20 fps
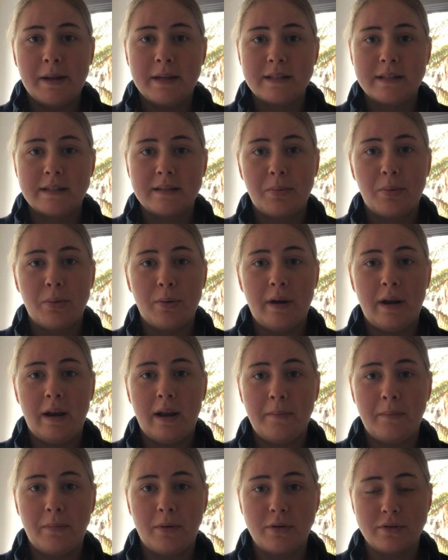
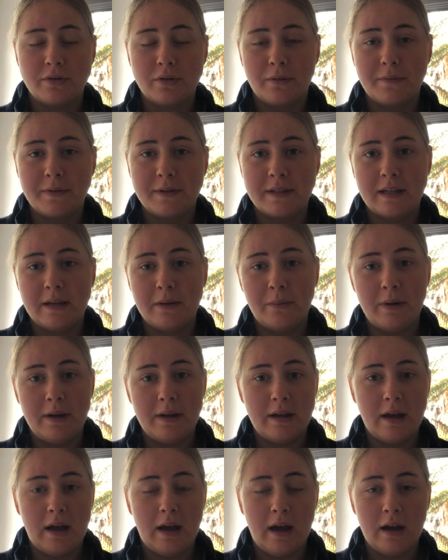disappointing because obviously
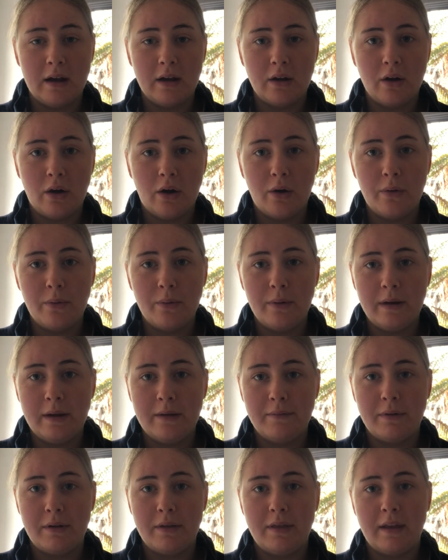we can't go and
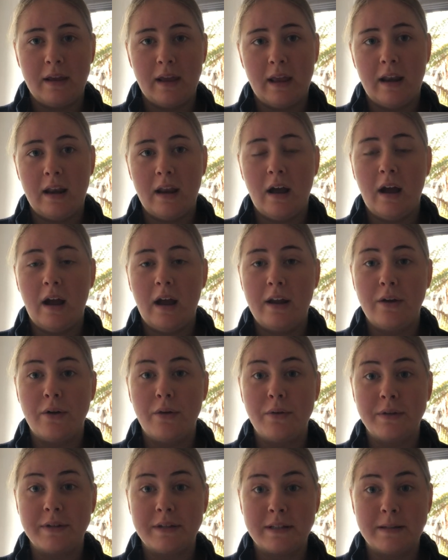everything, and I
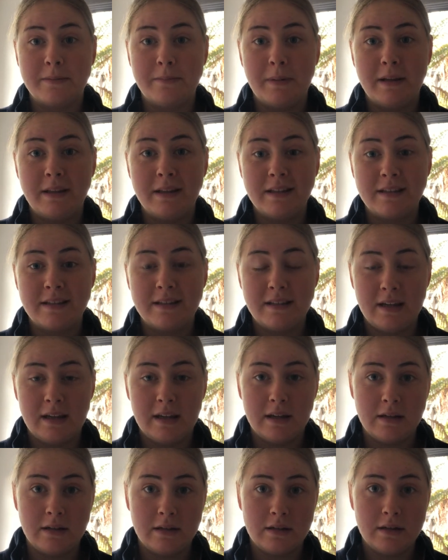know this is the
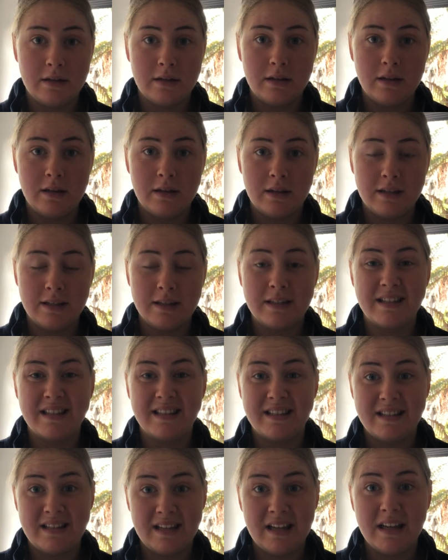
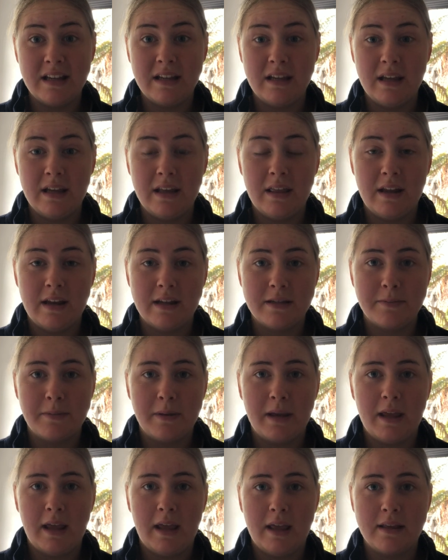second year that it's
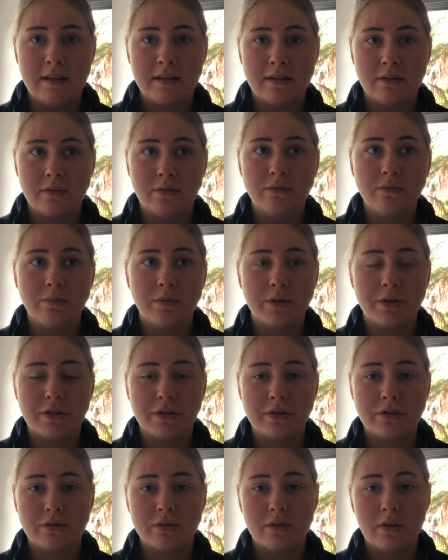been cancelled, which
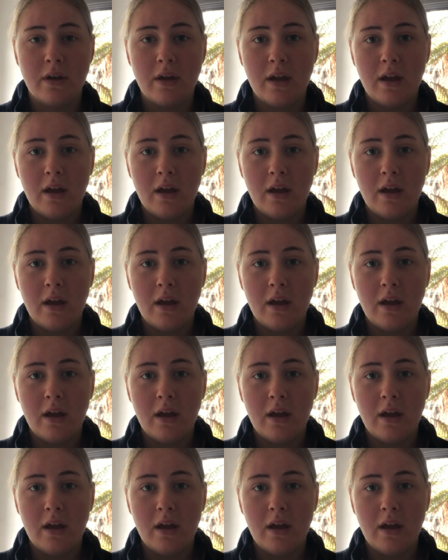is